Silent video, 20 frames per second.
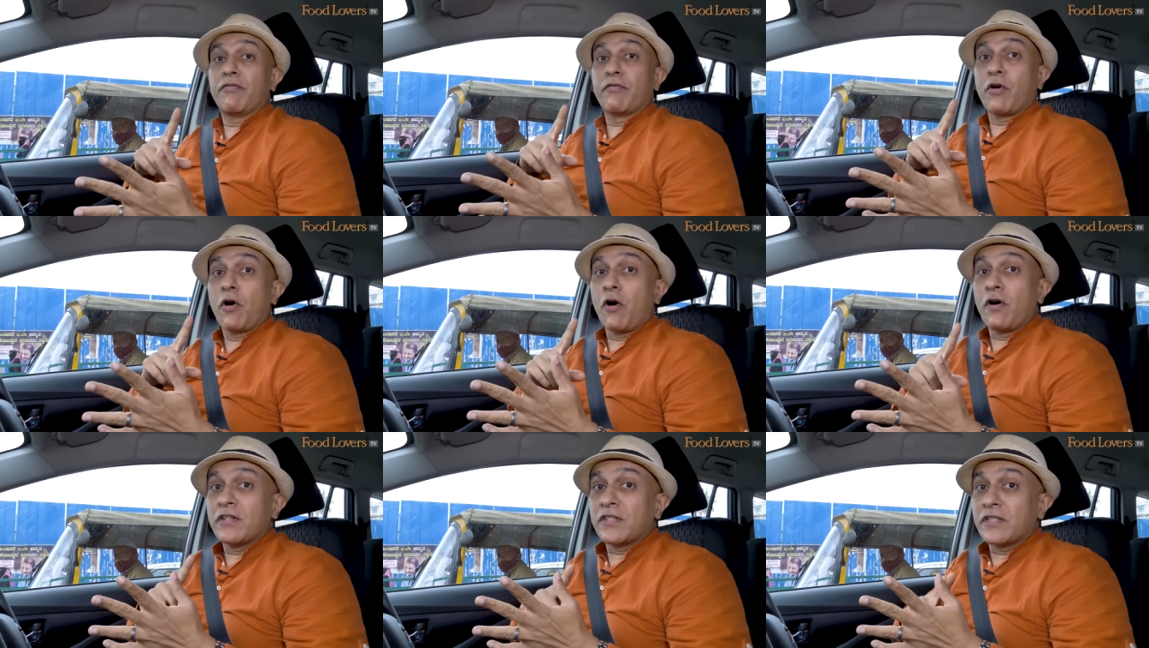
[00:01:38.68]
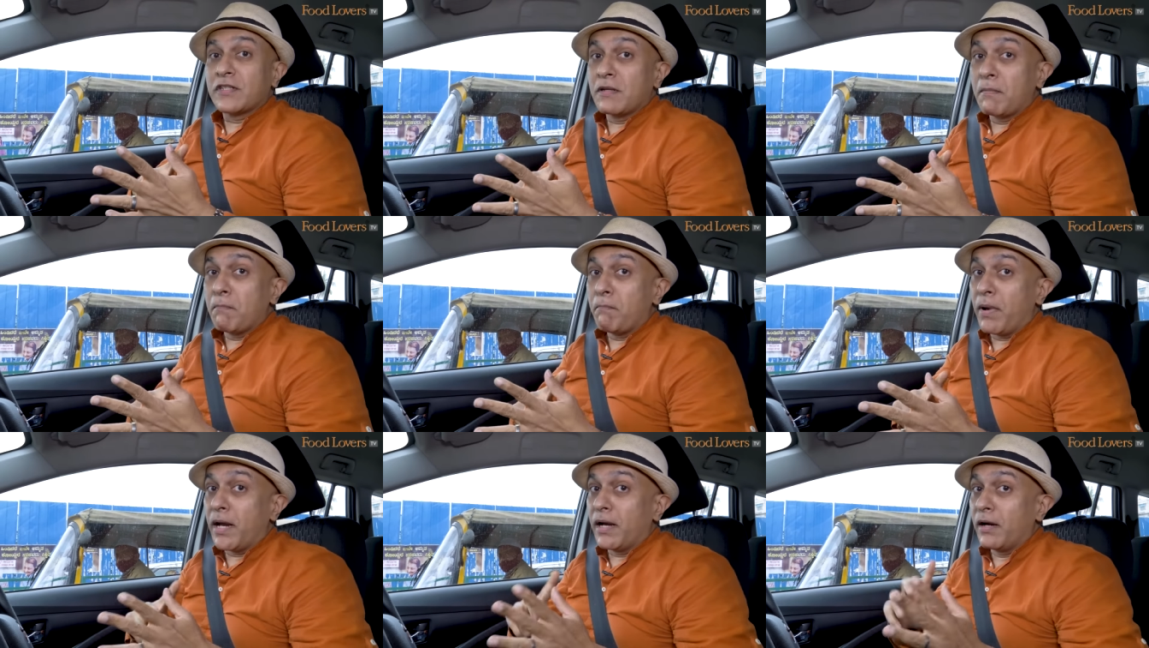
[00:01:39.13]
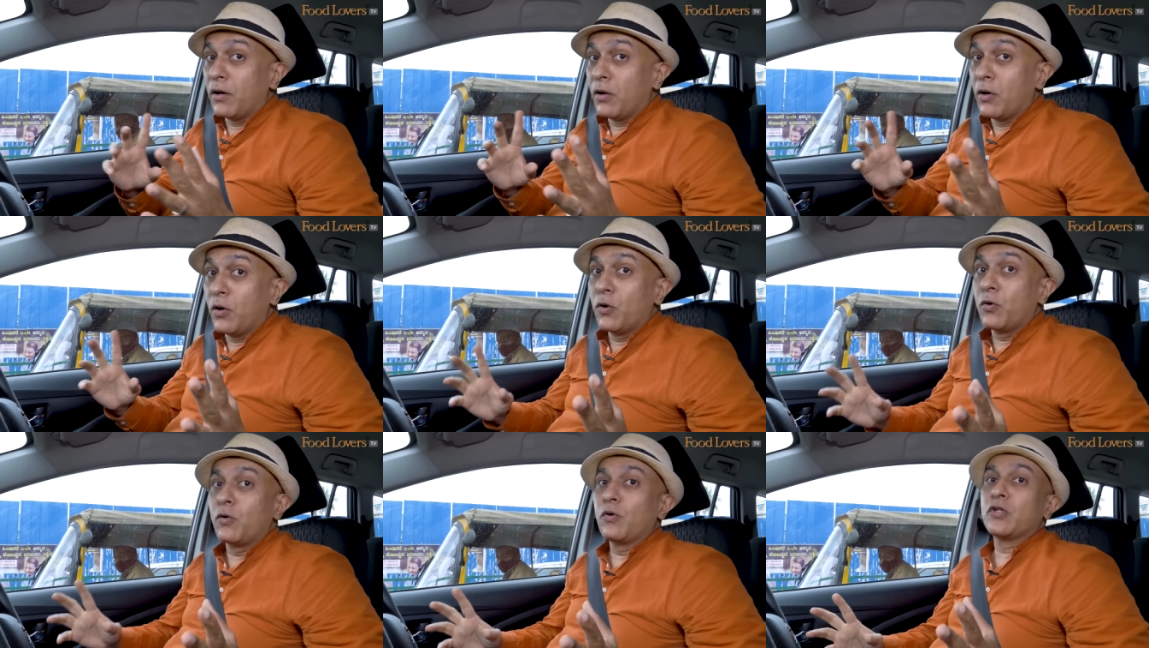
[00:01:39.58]
of course,
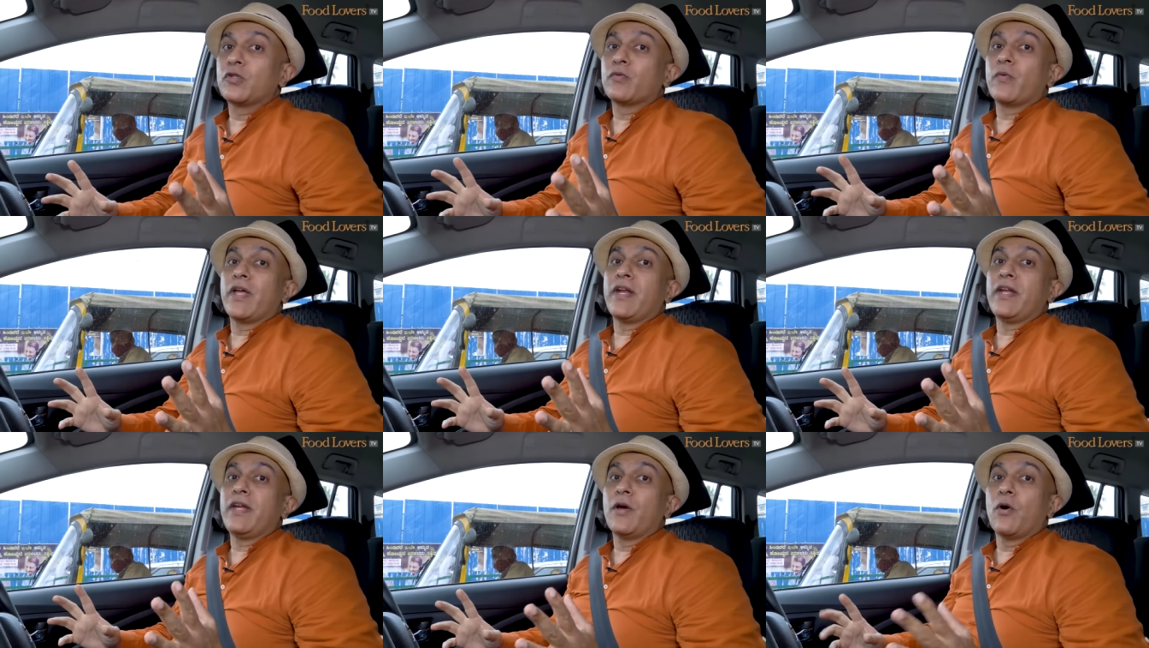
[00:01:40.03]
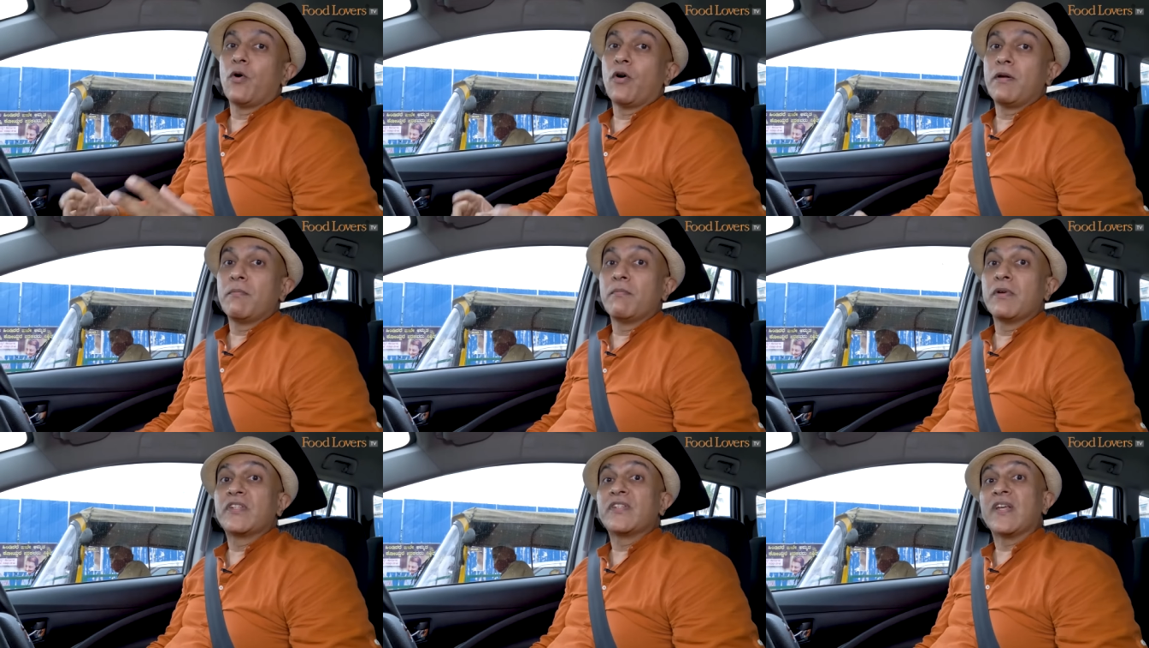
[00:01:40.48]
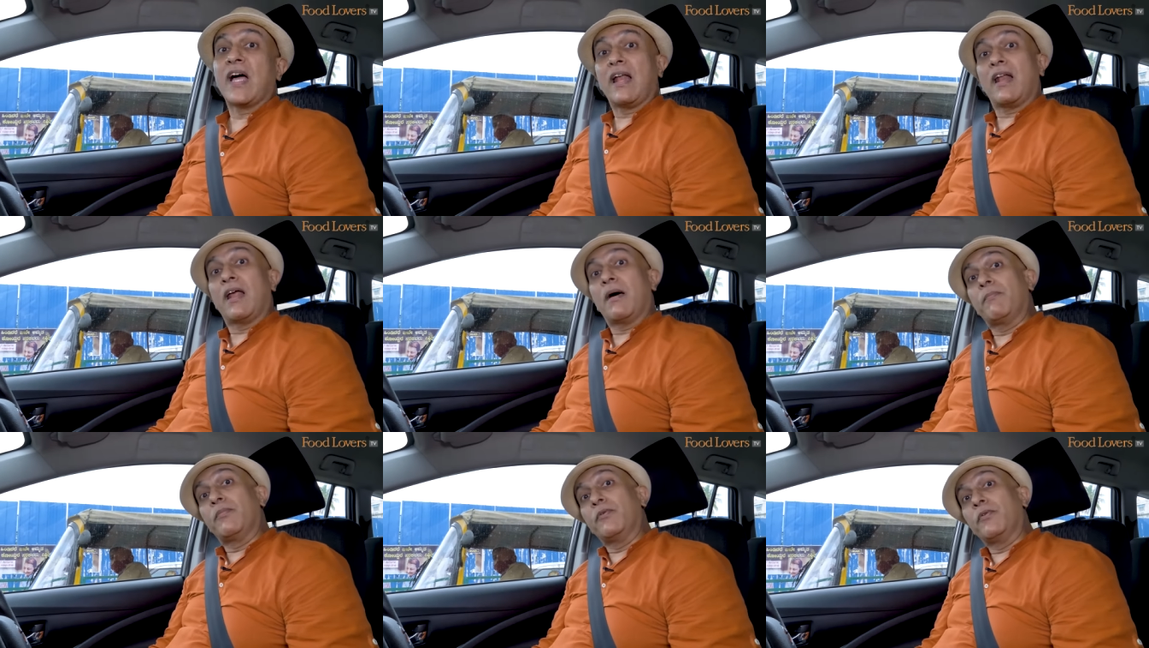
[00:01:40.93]
Bengaluru's very own Masala